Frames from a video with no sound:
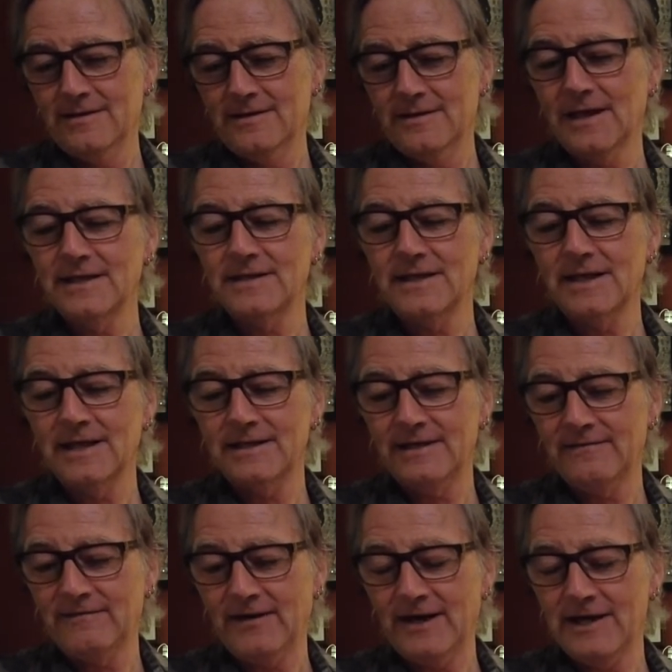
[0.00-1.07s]

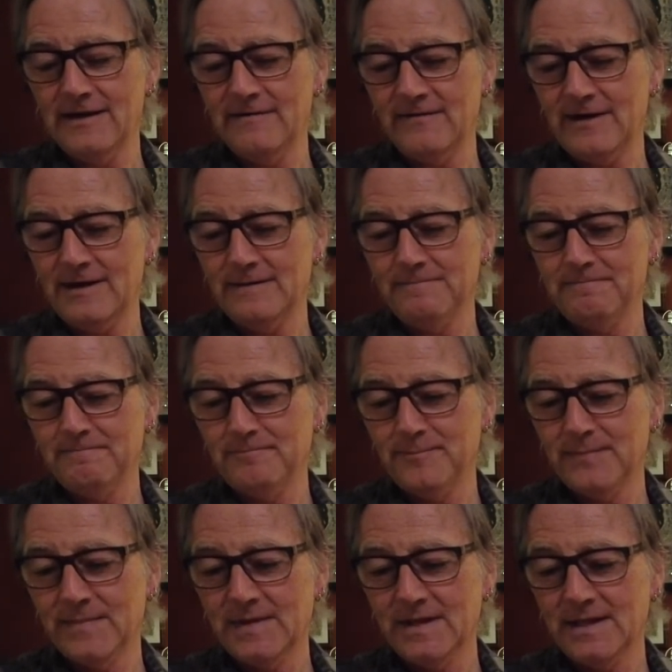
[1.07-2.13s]
1985,
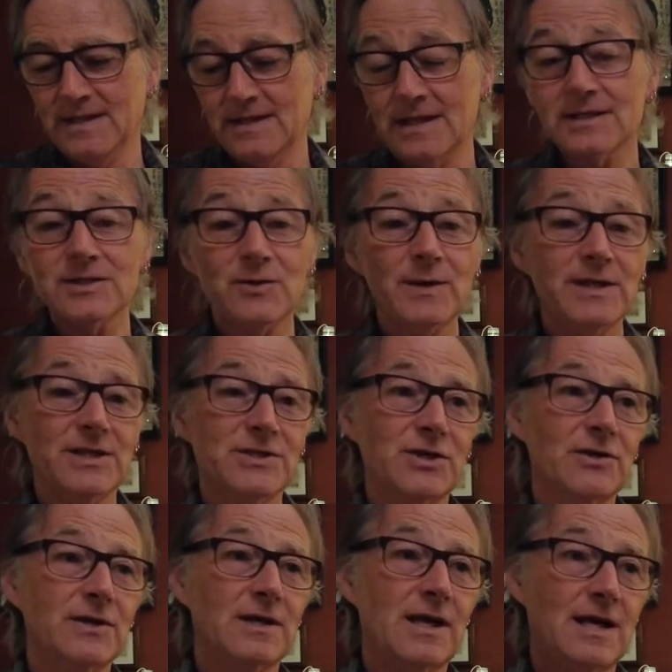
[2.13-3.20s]
that's quite the
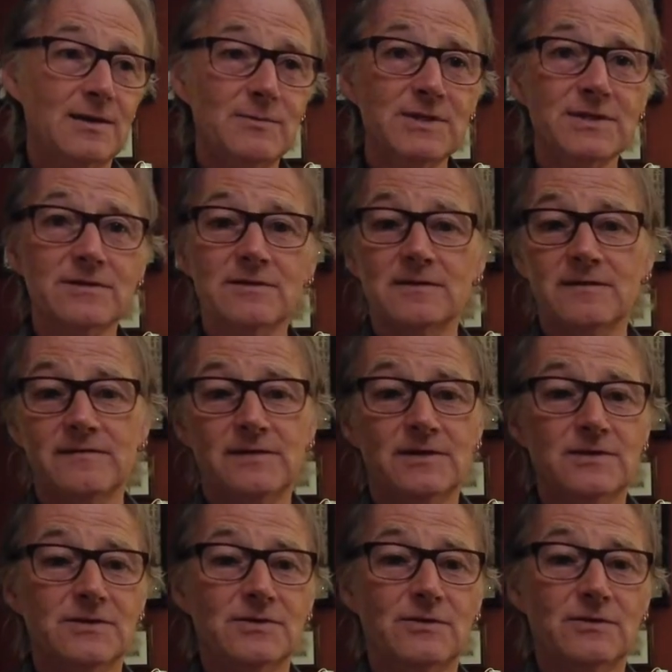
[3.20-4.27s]
journey. I was still living in
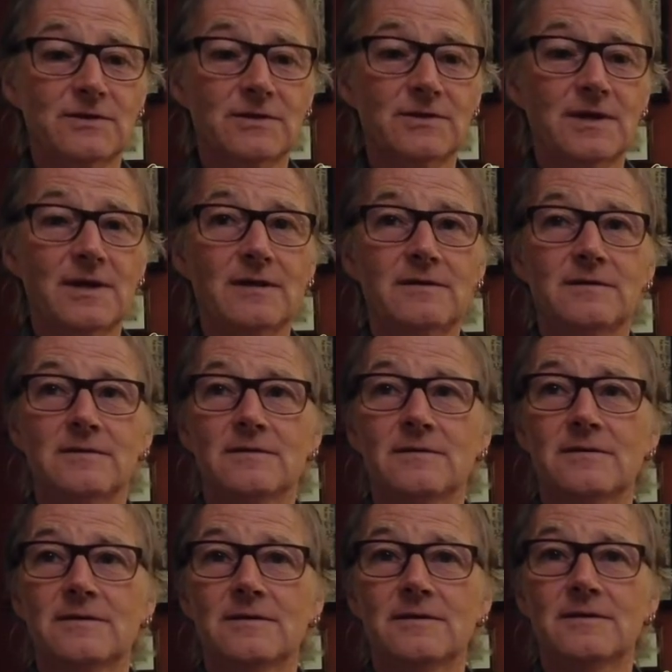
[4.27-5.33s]
Scotland then.
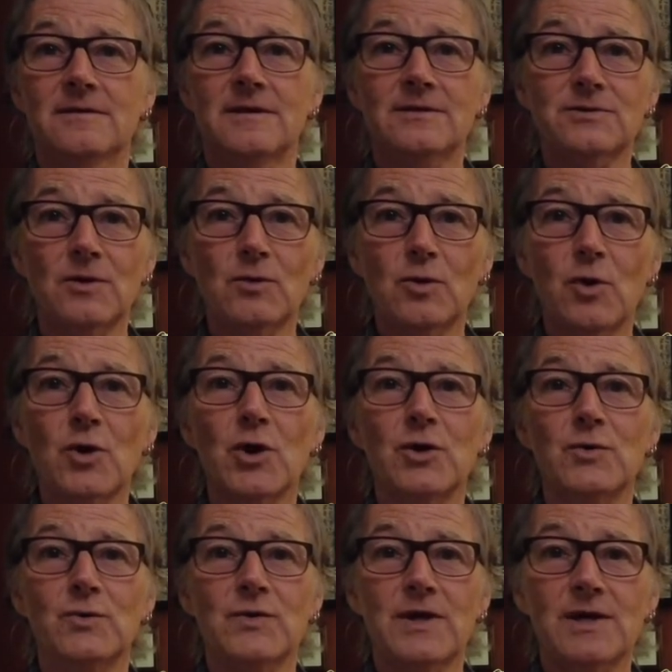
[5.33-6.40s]
That's how long
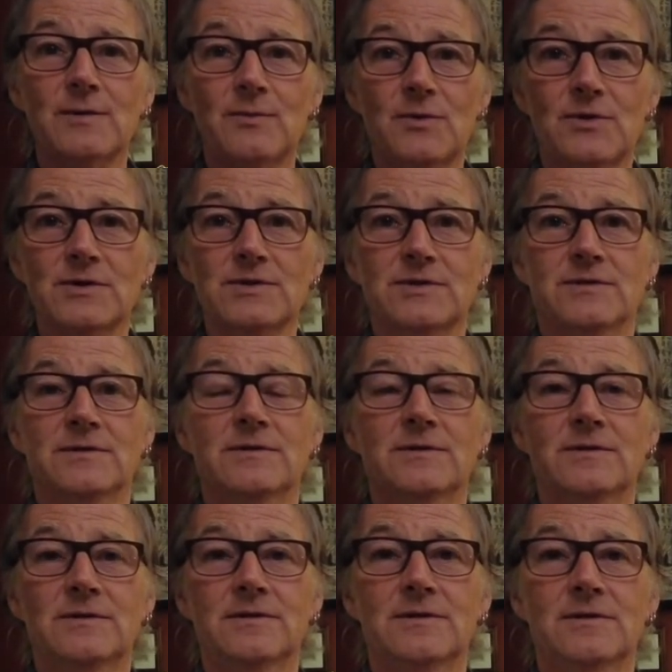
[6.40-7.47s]
ago that was.
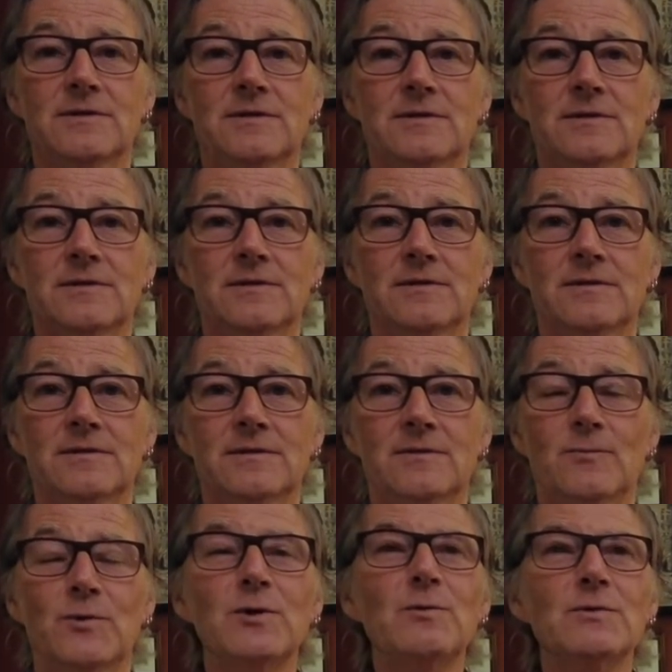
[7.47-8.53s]

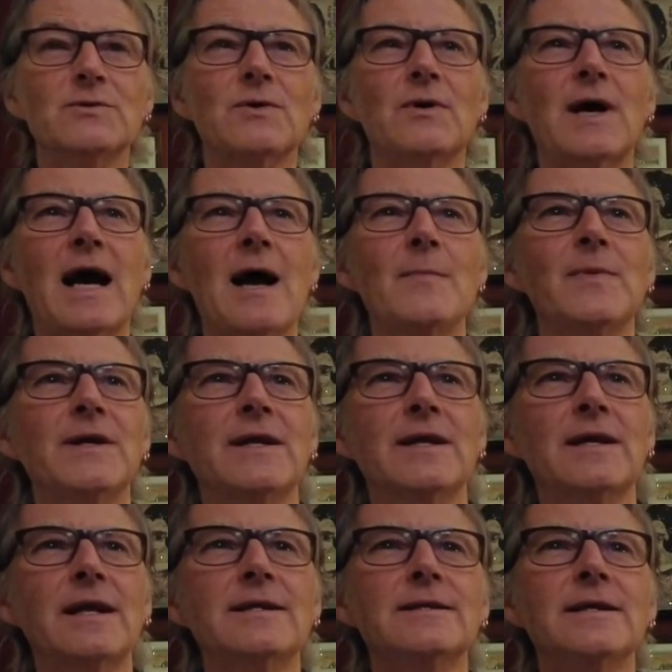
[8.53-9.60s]
I wonder what was all happening in
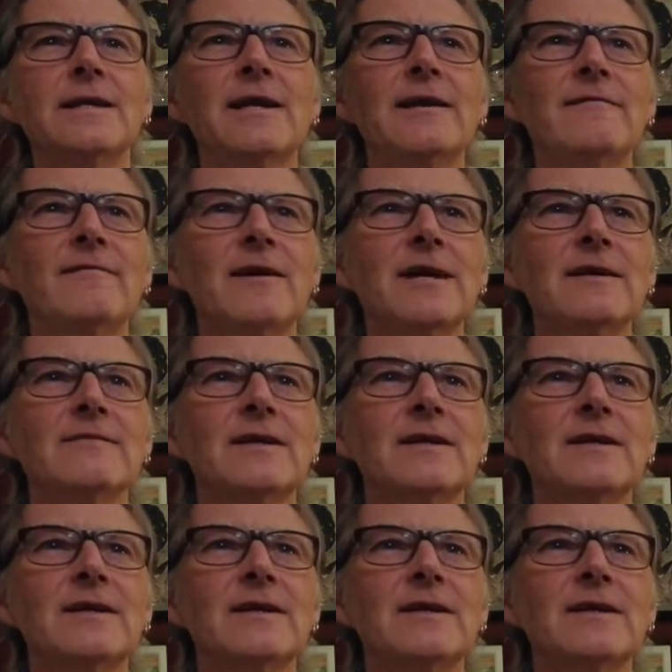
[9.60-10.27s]
1985,